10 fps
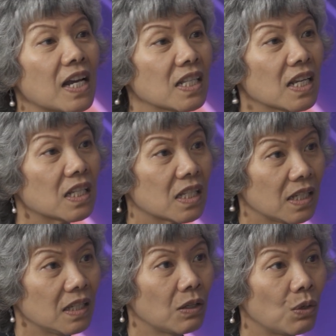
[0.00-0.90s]
I say
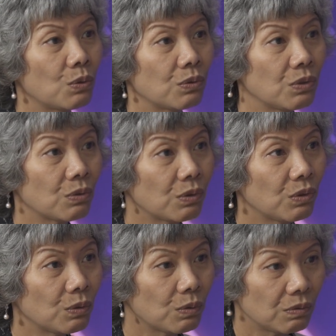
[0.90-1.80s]
CEO,
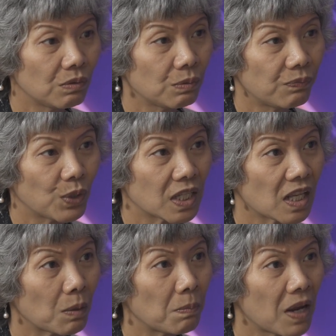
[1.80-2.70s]
you for example,